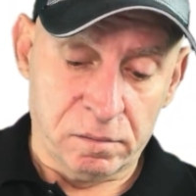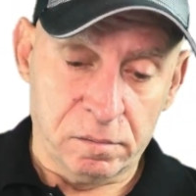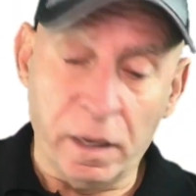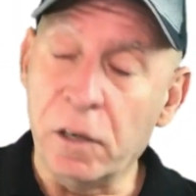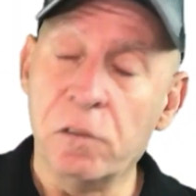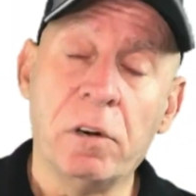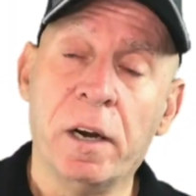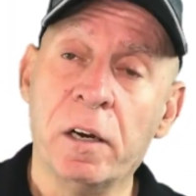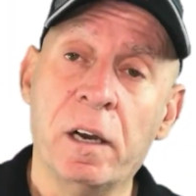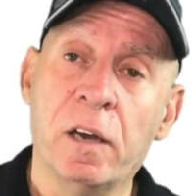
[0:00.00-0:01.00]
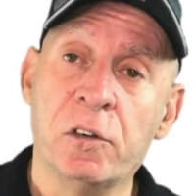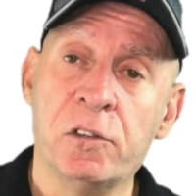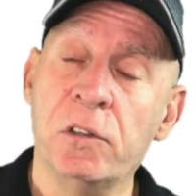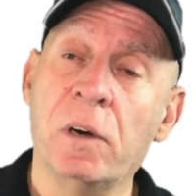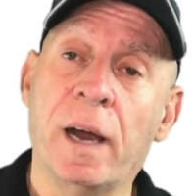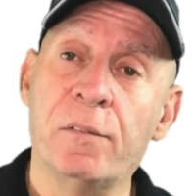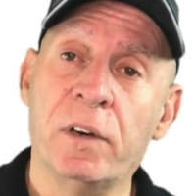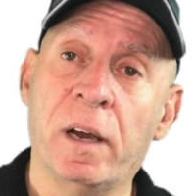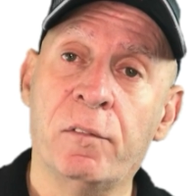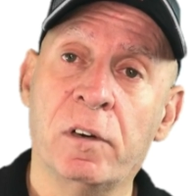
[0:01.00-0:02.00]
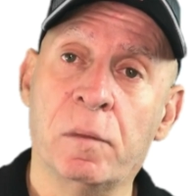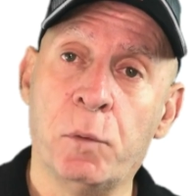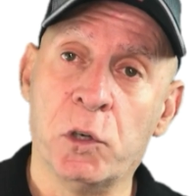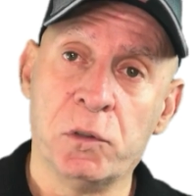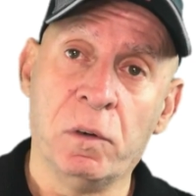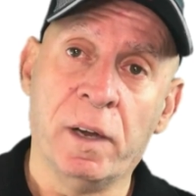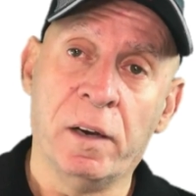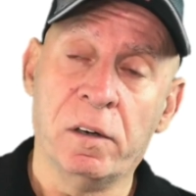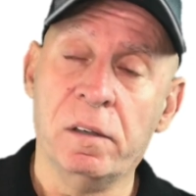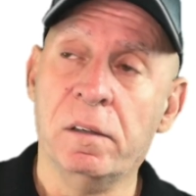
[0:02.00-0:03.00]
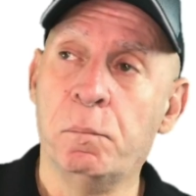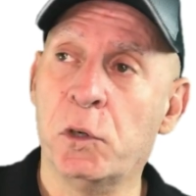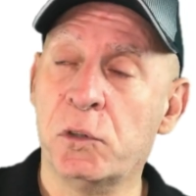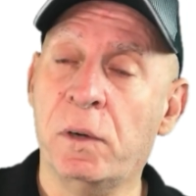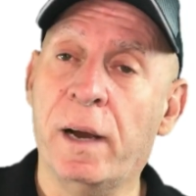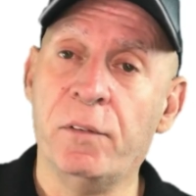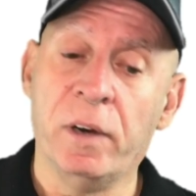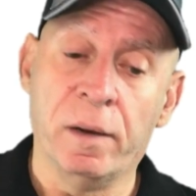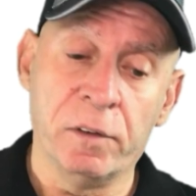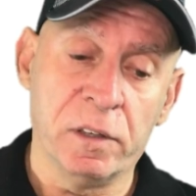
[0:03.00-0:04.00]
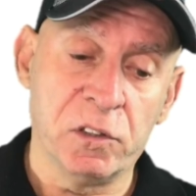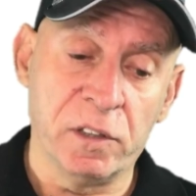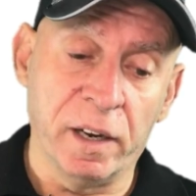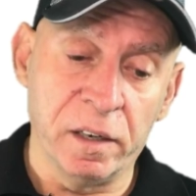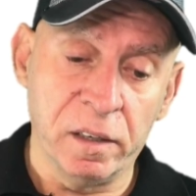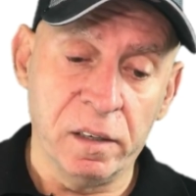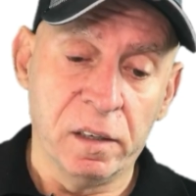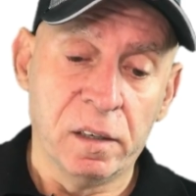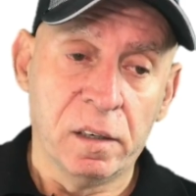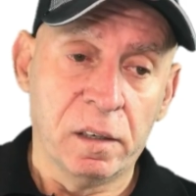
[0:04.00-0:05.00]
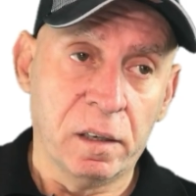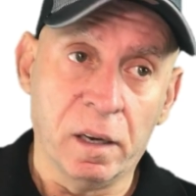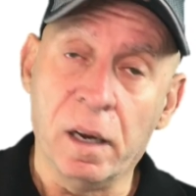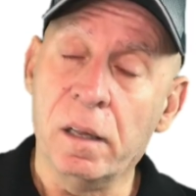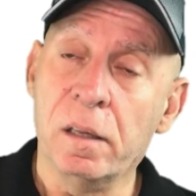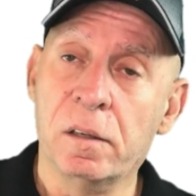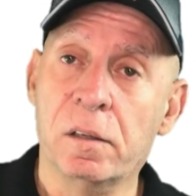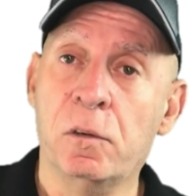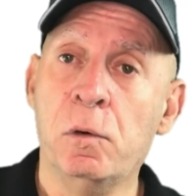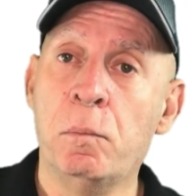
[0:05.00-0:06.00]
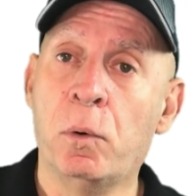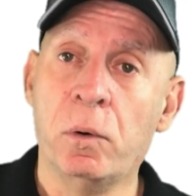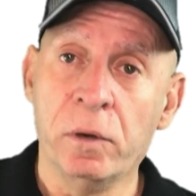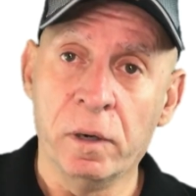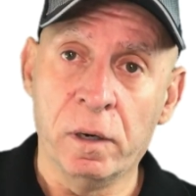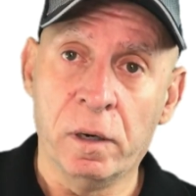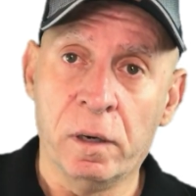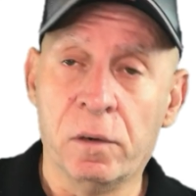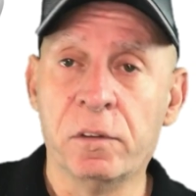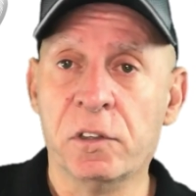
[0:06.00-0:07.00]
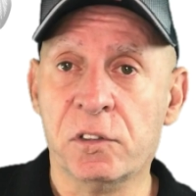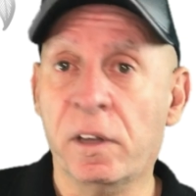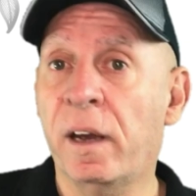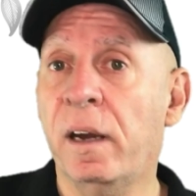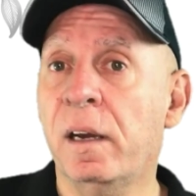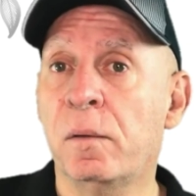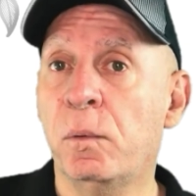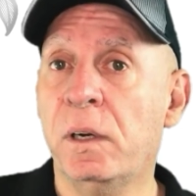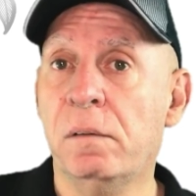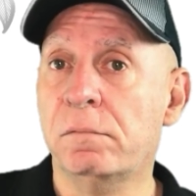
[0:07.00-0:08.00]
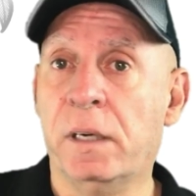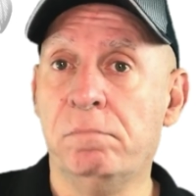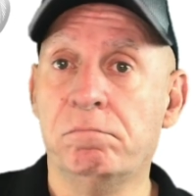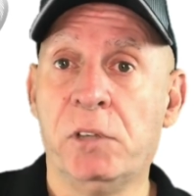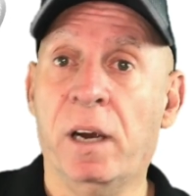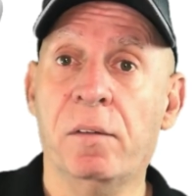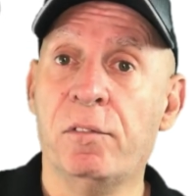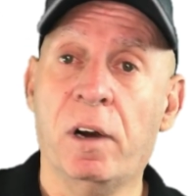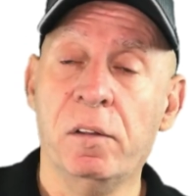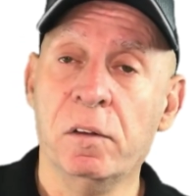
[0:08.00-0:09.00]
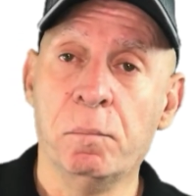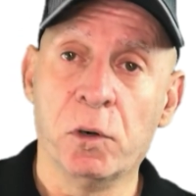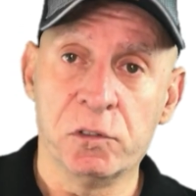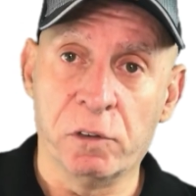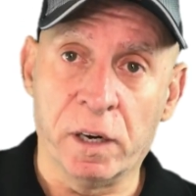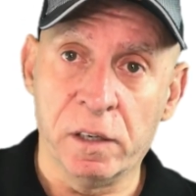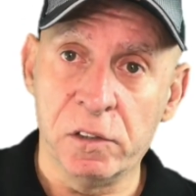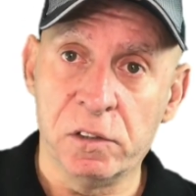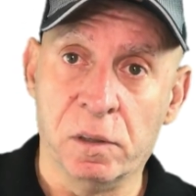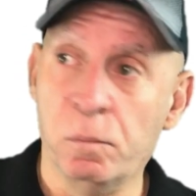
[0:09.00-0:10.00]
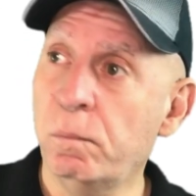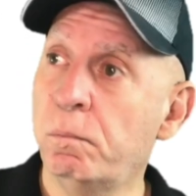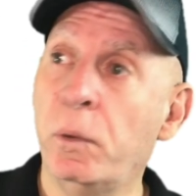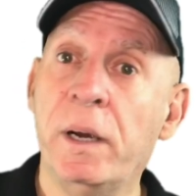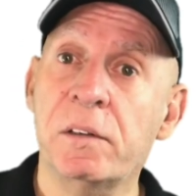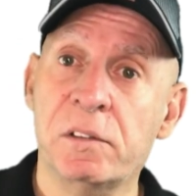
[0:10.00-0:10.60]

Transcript: They could write a letter too, affidavit, a personal letter, a personal affidavit stating, yeah, that you were born here on this day and we can't find the birth records, and we